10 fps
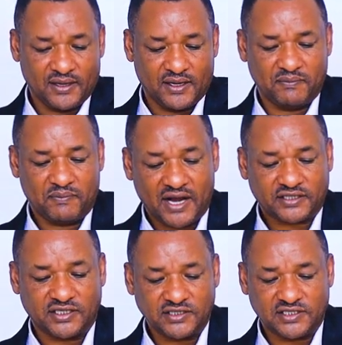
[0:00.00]

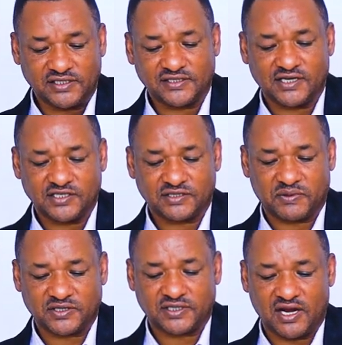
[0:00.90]
impacting children's
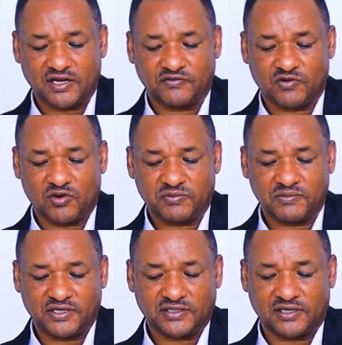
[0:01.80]
personal development